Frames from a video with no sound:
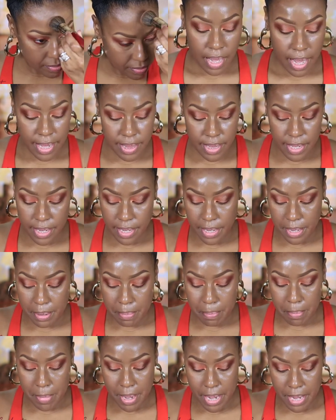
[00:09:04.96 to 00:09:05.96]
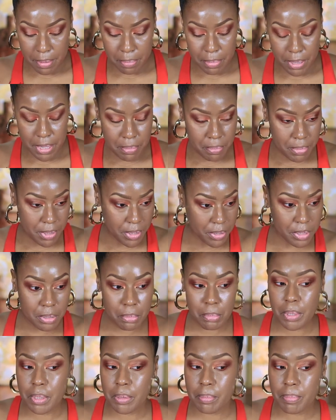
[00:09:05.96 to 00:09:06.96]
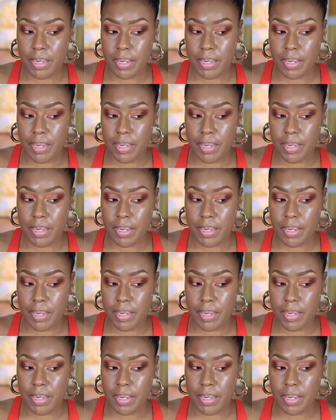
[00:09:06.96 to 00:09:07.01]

I think it may be buildable,